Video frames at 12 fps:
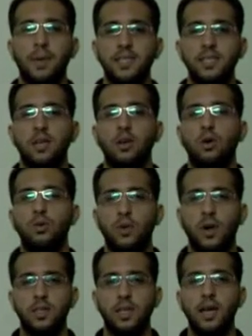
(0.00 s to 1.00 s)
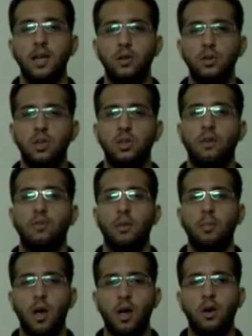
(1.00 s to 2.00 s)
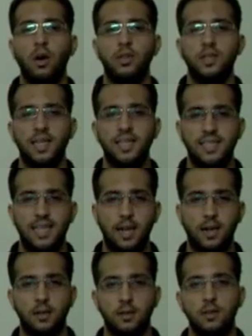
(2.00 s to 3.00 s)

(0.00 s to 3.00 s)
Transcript: basic contractile unit of the myocardial cell.